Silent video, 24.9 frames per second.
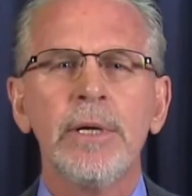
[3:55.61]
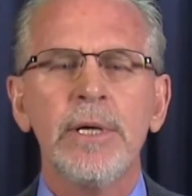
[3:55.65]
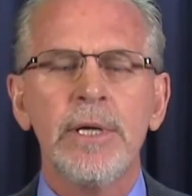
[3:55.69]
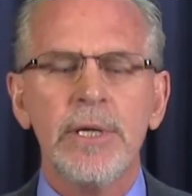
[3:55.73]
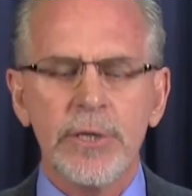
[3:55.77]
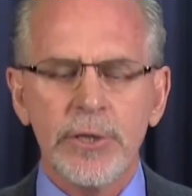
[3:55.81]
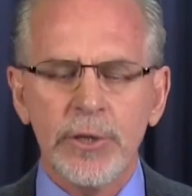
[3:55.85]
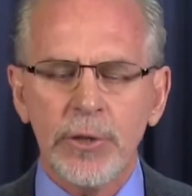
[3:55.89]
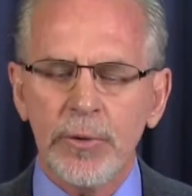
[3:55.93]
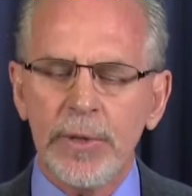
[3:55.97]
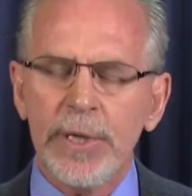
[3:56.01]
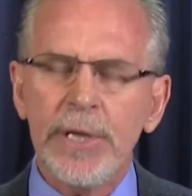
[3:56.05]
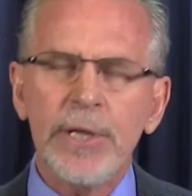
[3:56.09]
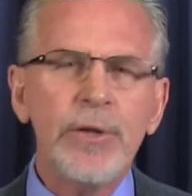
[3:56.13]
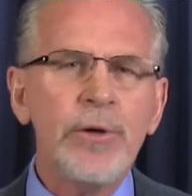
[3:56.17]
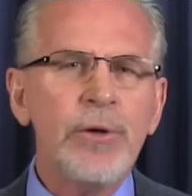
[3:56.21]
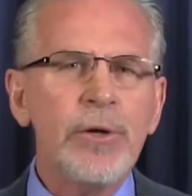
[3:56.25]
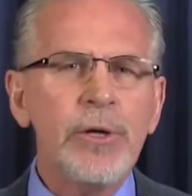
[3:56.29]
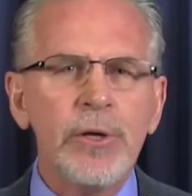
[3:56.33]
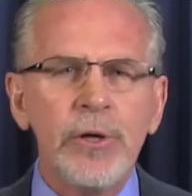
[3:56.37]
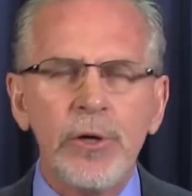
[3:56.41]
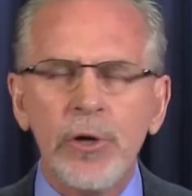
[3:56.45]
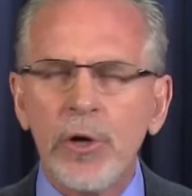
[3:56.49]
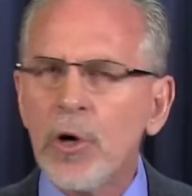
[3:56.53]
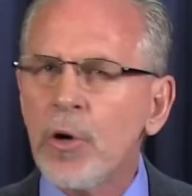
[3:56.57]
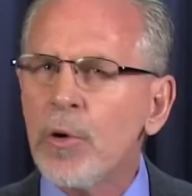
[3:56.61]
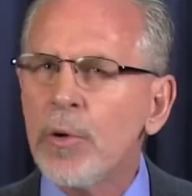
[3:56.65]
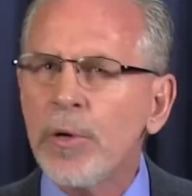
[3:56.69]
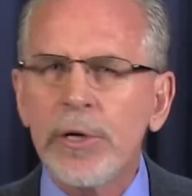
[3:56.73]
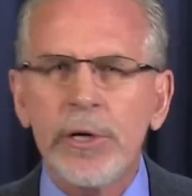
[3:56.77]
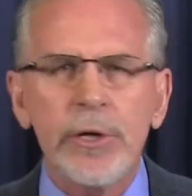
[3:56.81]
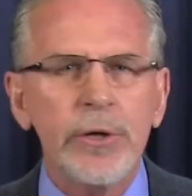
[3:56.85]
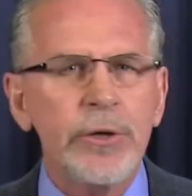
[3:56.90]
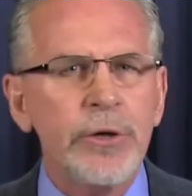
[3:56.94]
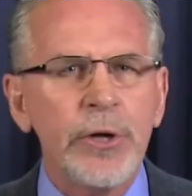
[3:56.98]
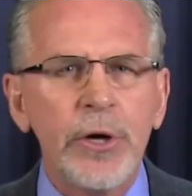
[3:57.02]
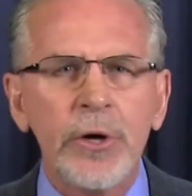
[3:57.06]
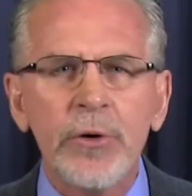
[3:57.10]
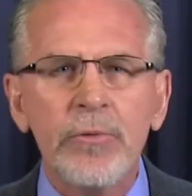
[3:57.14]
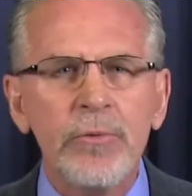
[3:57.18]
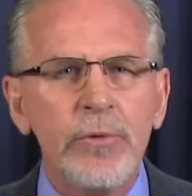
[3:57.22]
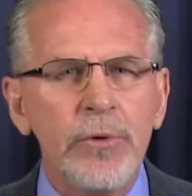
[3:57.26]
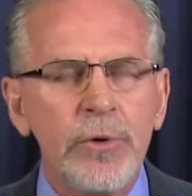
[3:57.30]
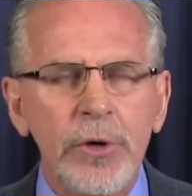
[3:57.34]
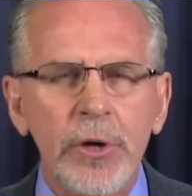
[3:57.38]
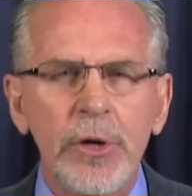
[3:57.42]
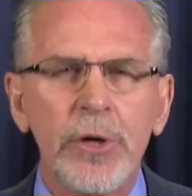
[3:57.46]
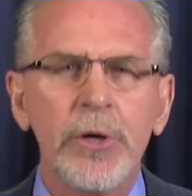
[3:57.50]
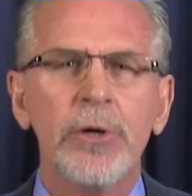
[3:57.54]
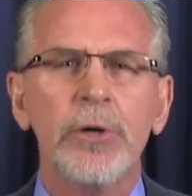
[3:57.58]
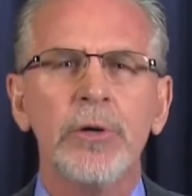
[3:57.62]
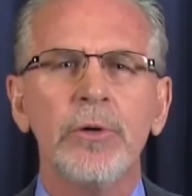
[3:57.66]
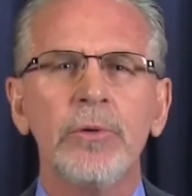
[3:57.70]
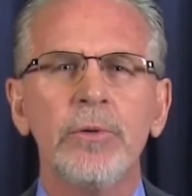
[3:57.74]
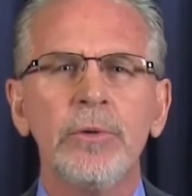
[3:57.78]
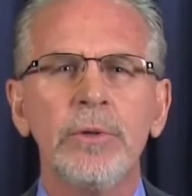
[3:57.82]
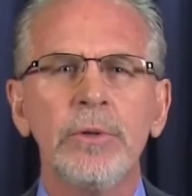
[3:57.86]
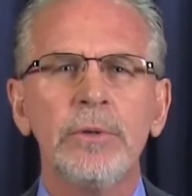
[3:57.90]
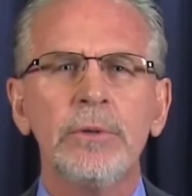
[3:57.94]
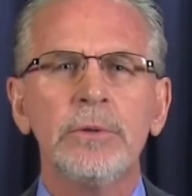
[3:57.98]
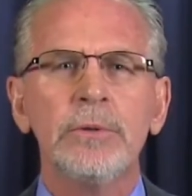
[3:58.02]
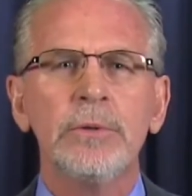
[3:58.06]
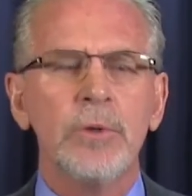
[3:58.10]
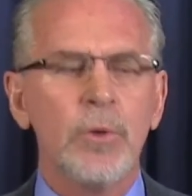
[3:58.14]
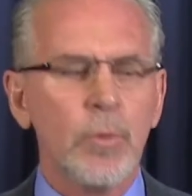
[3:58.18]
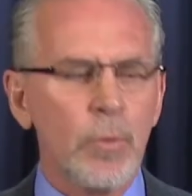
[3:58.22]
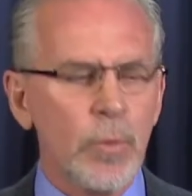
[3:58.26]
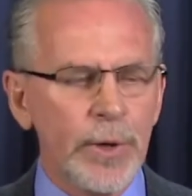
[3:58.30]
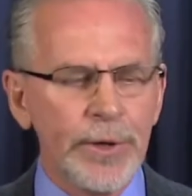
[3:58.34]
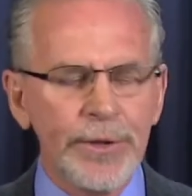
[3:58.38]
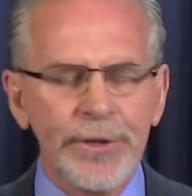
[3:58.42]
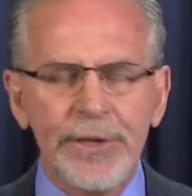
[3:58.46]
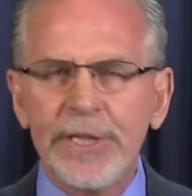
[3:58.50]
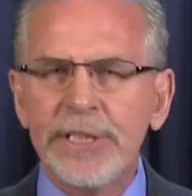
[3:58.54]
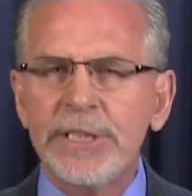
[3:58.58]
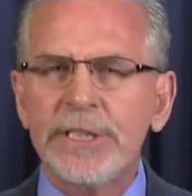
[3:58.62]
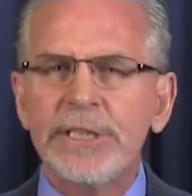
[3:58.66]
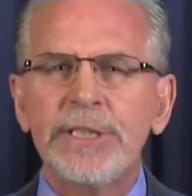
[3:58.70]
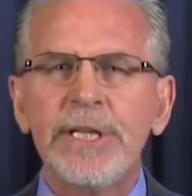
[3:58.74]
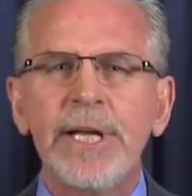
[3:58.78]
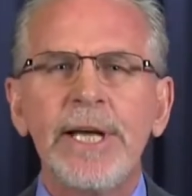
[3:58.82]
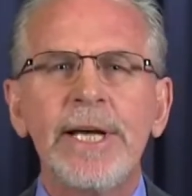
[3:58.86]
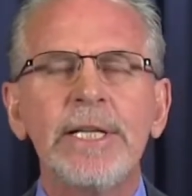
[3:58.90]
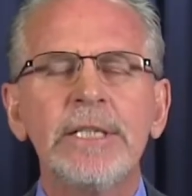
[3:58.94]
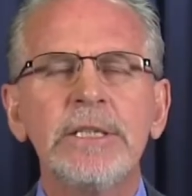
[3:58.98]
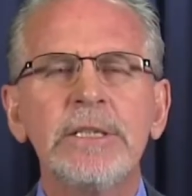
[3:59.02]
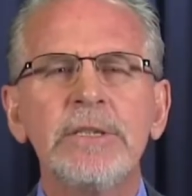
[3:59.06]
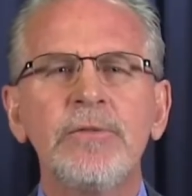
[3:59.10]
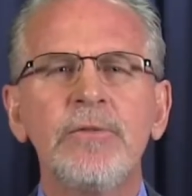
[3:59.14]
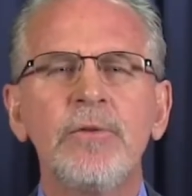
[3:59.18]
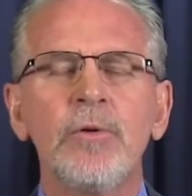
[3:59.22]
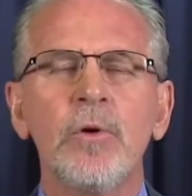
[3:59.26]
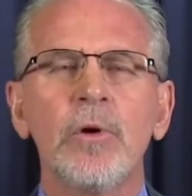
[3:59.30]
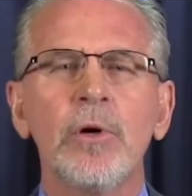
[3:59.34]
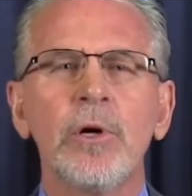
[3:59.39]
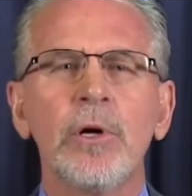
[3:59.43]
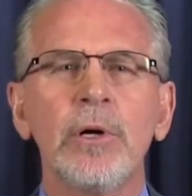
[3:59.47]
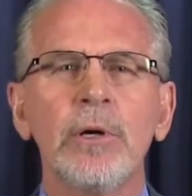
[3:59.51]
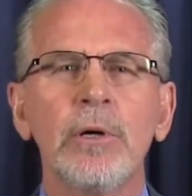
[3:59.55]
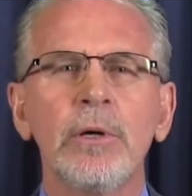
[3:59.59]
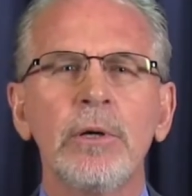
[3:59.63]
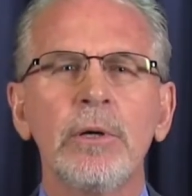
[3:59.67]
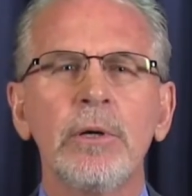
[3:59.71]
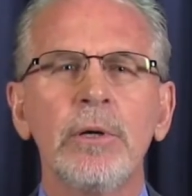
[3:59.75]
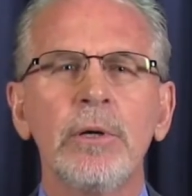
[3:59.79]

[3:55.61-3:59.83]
So either you know or you don't know what this stands for.